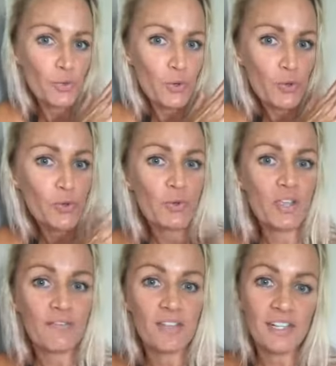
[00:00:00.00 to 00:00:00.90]
woo,
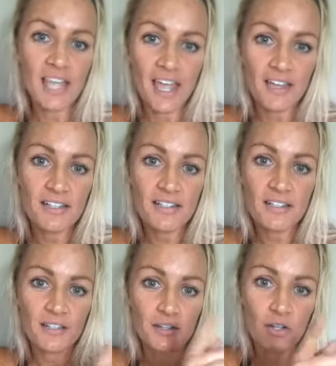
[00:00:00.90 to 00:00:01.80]
giving it the
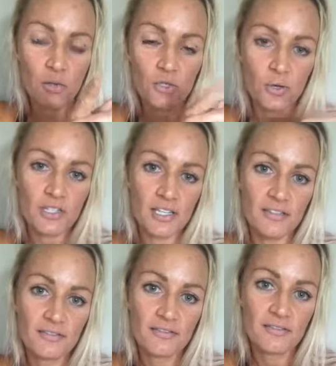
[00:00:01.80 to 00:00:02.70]
X, go towards it.